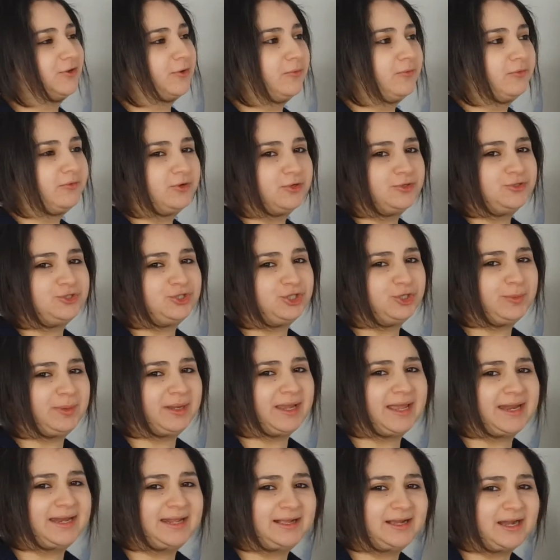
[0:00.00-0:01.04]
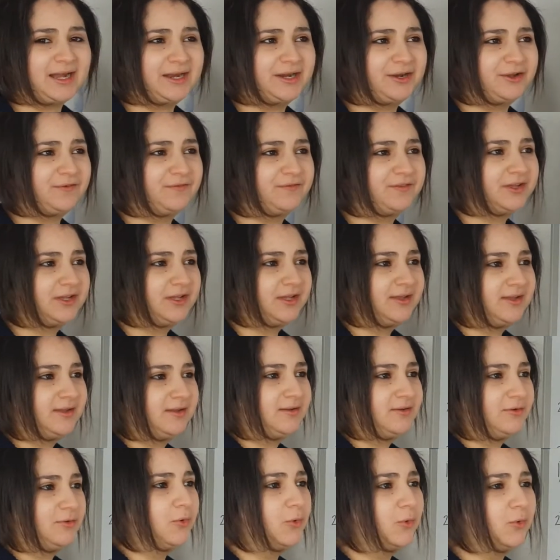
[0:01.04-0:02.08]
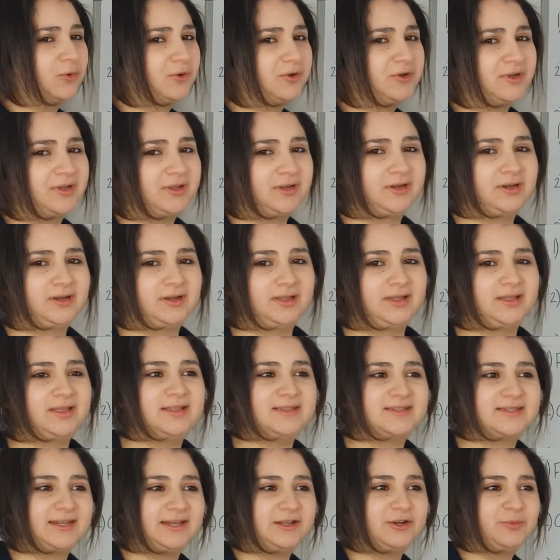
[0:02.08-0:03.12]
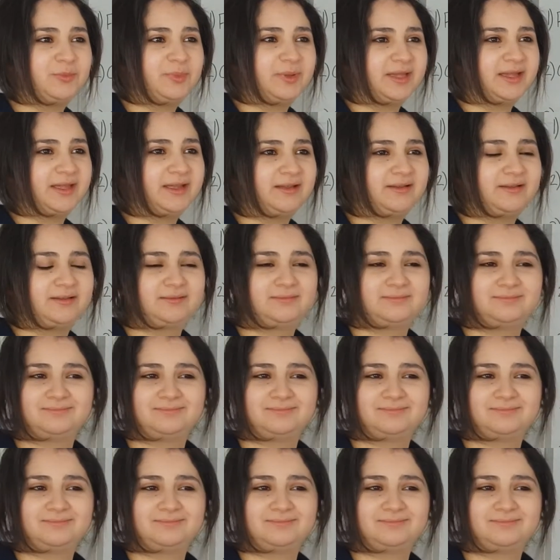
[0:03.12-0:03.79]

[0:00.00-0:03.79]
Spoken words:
consuming any kind of organ, is a little bit